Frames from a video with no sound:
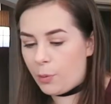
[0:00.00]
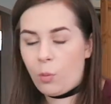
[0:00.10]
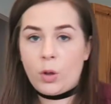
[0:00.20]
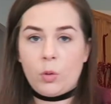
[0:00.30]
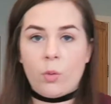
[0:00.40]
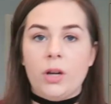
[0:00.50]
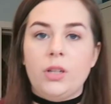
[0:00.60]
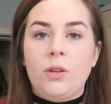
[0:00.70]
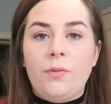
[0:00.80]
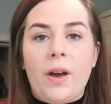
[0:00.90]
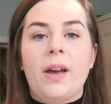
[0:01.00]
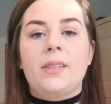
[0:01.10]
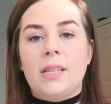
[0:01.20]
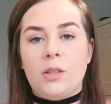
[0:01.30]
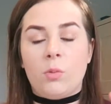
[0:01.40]
But what you want to do
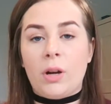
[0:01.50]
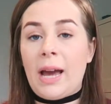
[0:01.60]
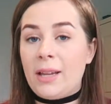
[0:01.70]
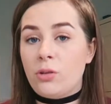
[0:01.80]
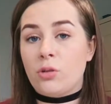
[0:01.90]
first is you want to add